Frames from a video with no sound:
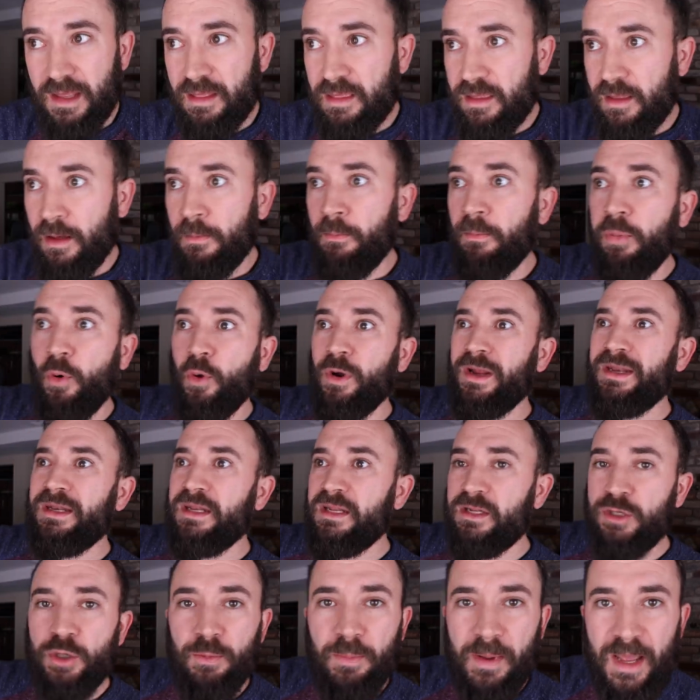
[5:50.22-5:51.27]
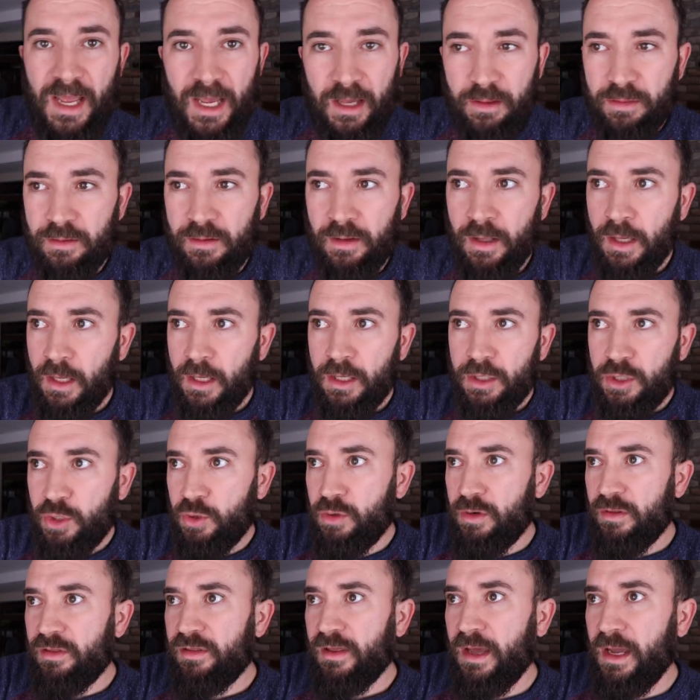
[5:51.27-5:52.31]
at some point in your past, you
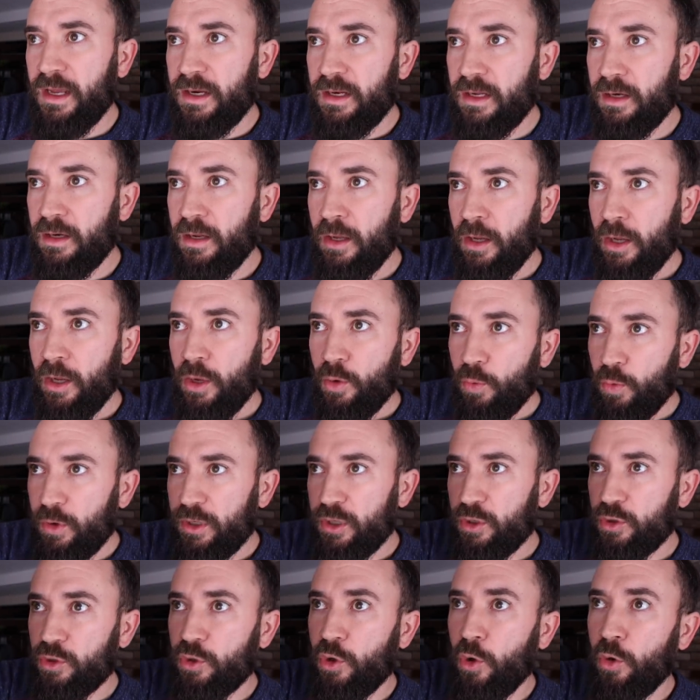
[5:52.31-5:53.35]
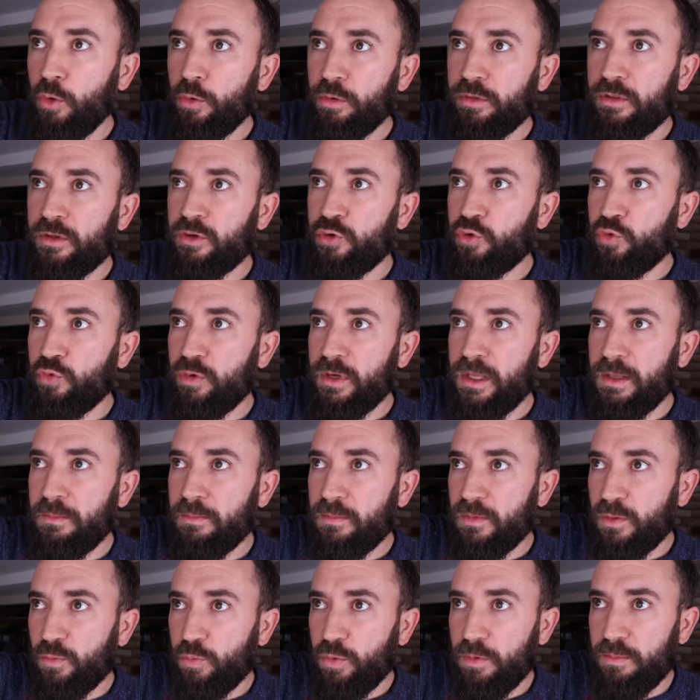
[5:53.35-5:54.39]
decided what your goals and
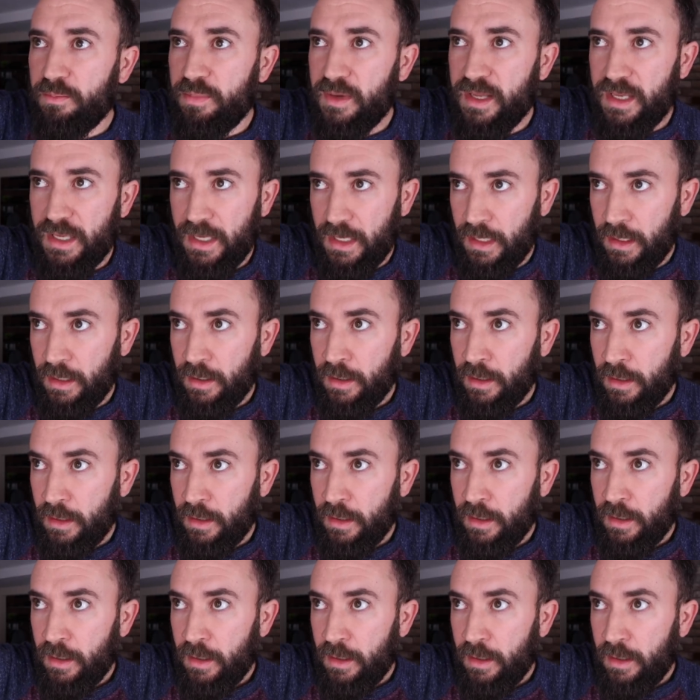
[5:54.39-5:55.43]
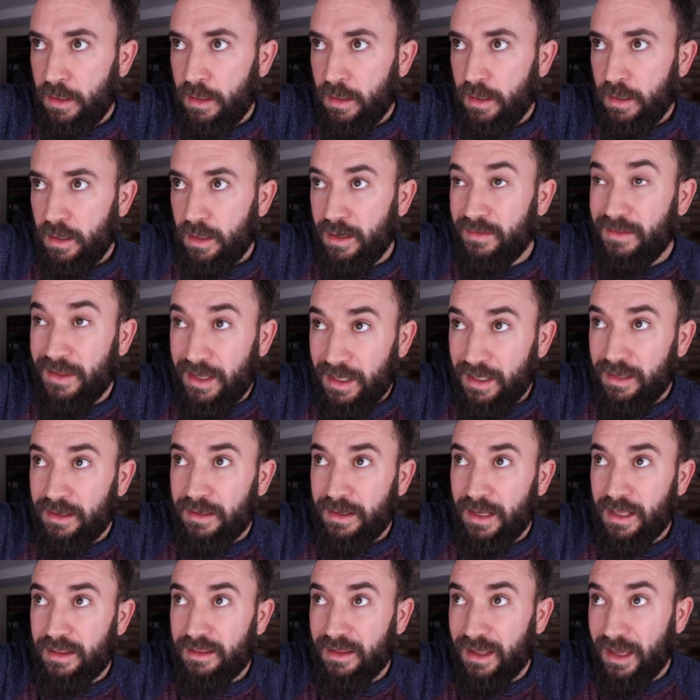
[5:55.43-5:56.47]
dreams would be. And then,
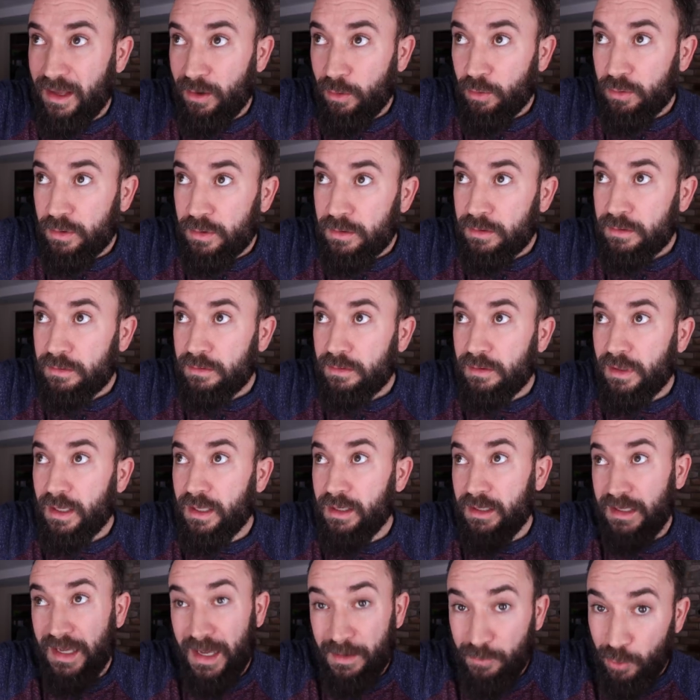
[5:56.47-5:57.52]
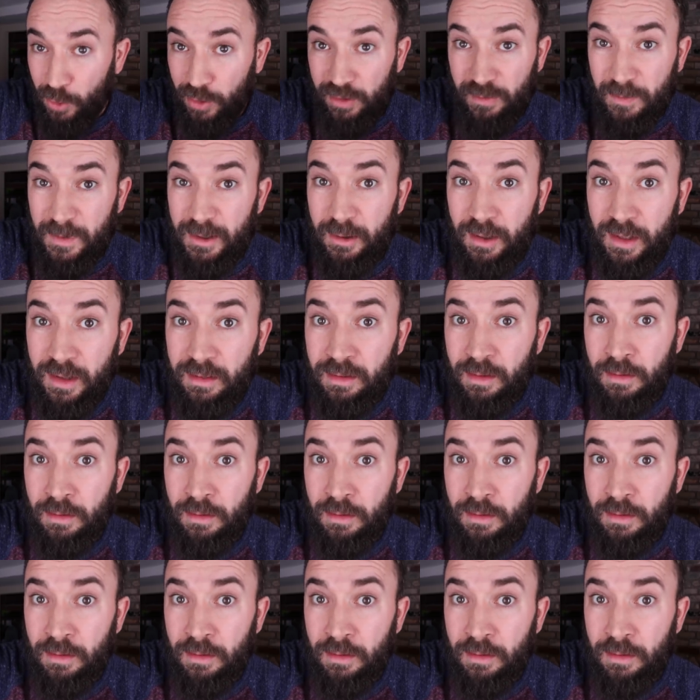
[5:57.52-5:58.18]
as he got older, and you got more experience.